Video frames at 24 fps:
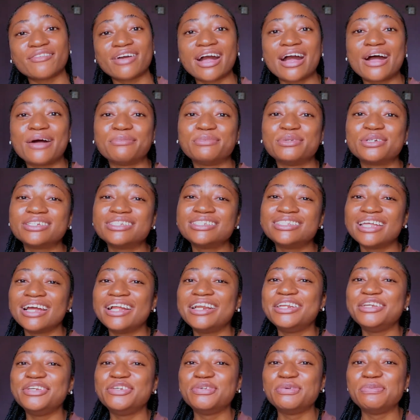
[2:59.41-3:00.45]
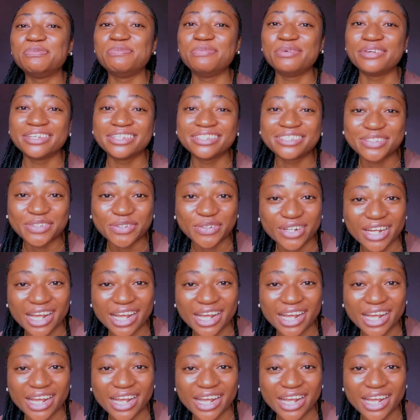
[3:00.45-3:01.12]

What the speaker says: I'm just telling you based on